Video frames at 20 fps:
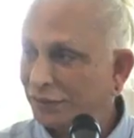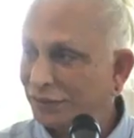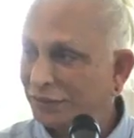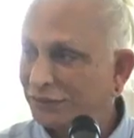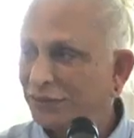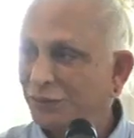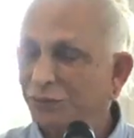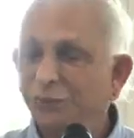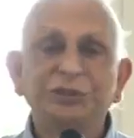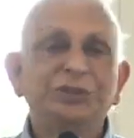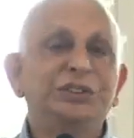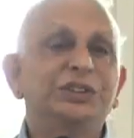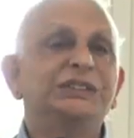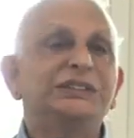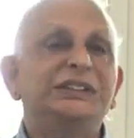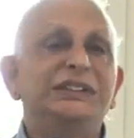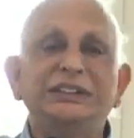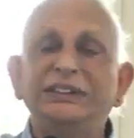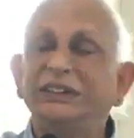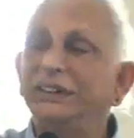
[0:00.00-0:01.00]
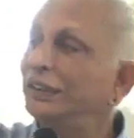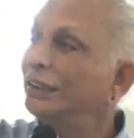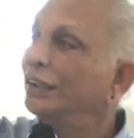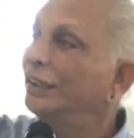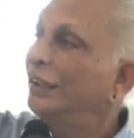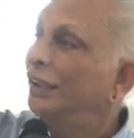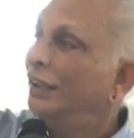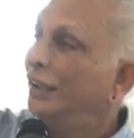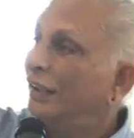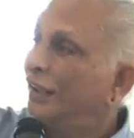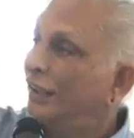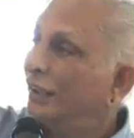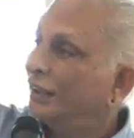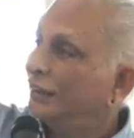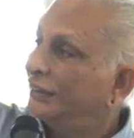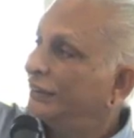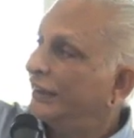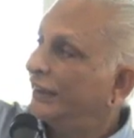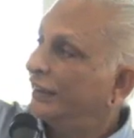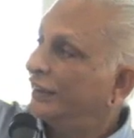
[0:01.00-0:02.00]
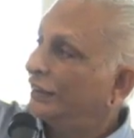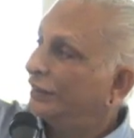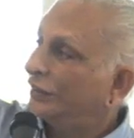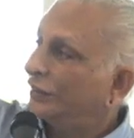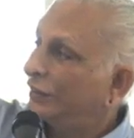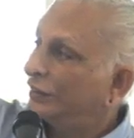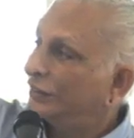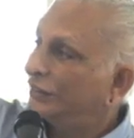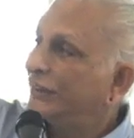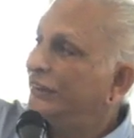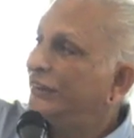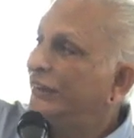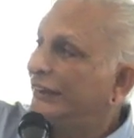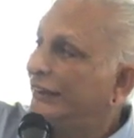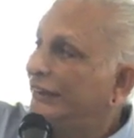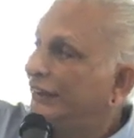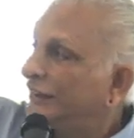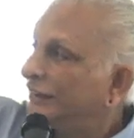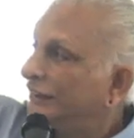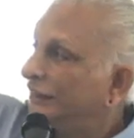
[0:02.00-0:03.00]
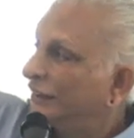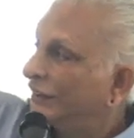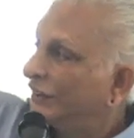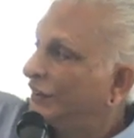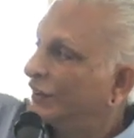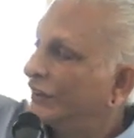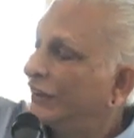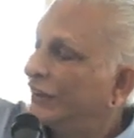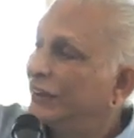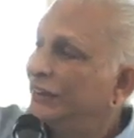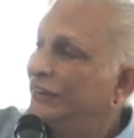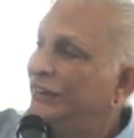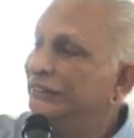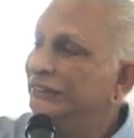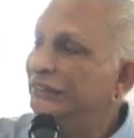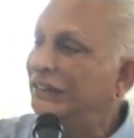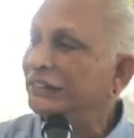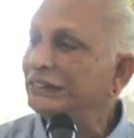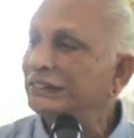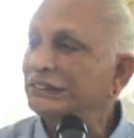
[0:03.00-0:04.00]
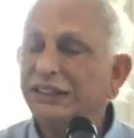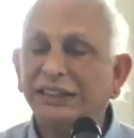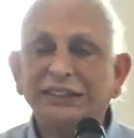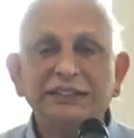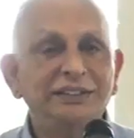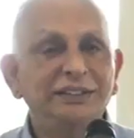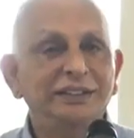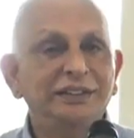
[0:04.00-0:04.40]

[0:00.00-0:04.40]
Suppose you're sitting there on the deck looking at the sunset